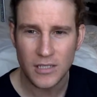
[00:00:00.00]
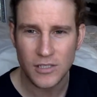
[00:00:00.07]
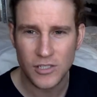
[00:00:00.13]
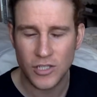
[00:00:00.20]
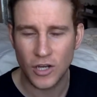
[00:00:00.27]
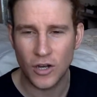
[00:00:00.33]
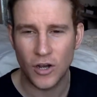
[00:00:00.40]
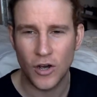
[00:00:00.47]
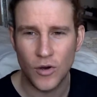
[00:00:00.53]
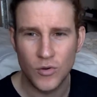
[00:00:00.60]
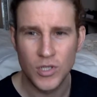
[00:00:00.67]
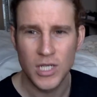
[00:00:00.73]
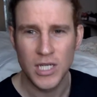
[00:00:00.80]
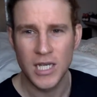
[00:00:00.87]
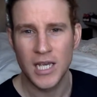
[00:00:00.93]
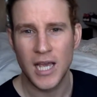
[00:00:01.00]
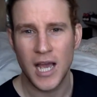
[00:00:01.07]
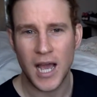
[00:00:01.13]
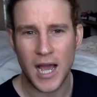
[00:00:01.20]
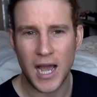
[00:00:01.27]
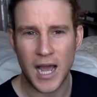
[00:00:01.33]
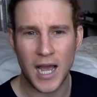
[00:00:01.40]
So
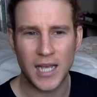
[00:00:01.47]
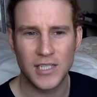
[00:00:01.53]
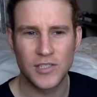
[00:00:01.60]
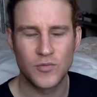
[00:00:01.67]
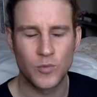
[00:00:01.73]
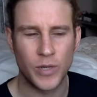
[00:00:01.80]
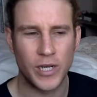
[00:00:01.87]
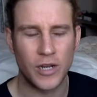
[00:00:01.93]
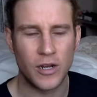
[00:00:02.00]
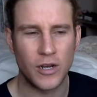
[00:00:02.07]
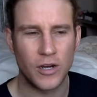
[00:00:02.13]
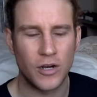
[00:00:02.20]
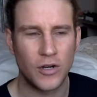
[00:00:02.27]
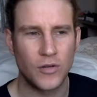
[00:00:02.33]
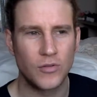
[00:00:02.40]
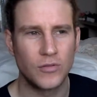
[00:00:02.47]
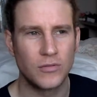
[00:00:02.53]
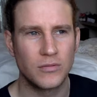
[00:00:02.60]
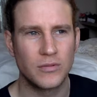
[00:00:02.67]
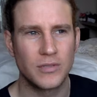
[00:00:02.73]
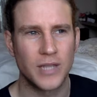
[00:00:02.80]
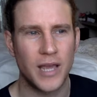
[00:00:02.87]
as we know,
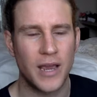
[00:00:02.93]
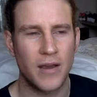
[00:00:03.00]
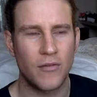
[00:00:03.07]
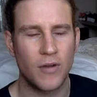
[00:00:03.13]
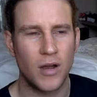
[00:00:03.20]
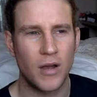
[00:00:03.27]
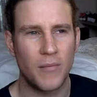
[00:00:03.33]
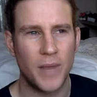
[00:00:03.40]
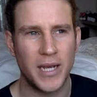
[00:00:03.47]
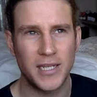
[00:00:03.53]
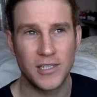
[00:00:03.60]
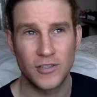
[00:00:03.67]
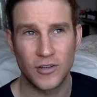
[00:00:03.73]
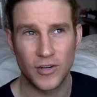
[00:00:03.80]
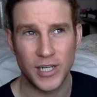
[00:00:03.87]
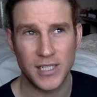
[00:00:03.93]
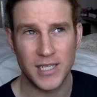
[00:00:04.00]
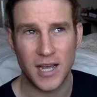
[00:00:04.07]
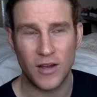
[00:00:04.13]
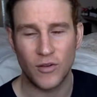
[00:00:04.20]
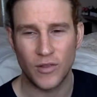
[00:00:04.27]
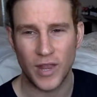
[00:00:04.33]
there are many studies
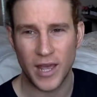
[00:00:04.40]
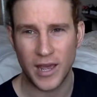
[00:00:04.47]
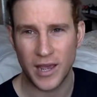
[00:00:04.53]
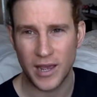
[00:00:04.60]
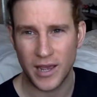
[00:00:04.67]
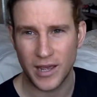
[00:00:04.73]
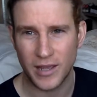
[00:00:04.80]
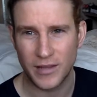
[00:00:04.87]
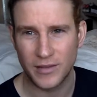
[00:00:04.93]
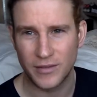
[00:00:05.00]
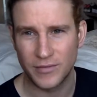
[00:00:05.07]
out there